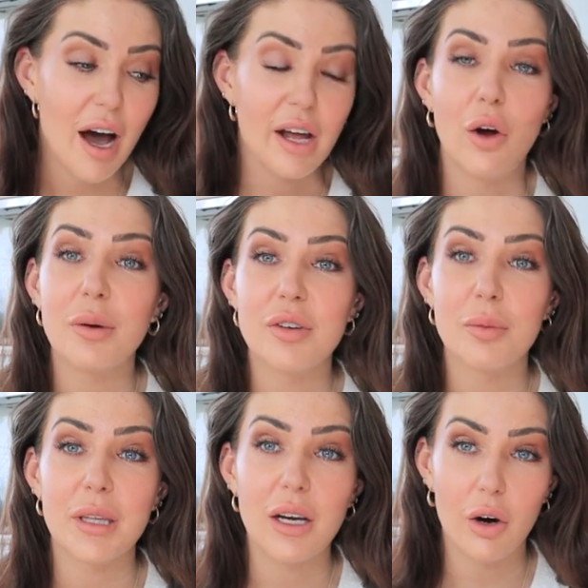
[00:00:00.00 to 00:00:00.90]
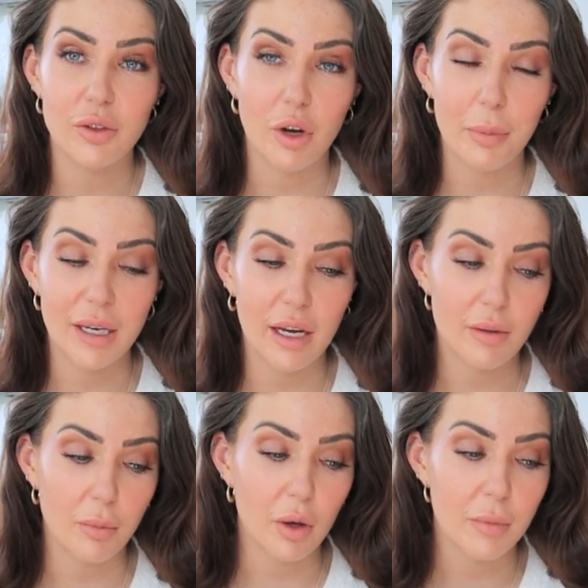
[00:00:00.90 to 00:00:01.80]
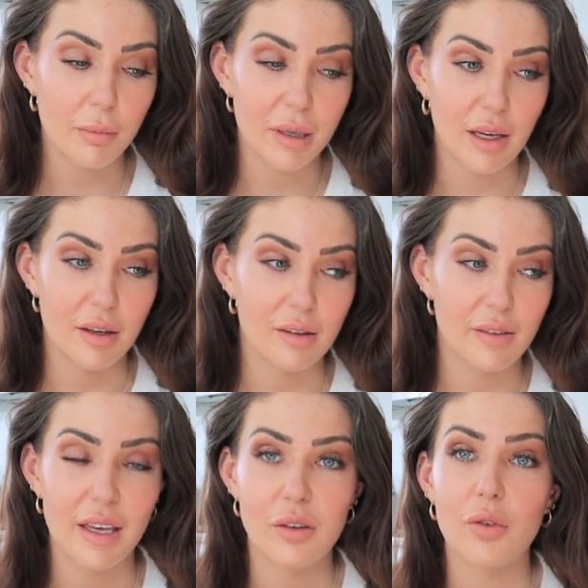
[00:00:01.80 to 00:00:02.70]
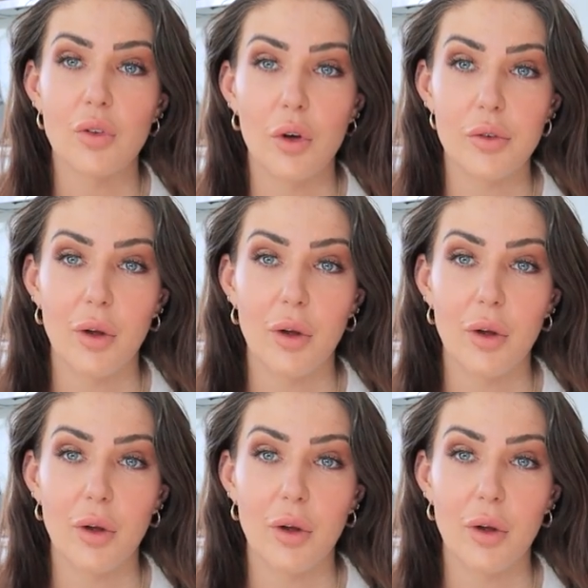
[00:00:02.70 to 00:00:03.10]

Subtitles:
I know it's a really hot topic at the moment because there's so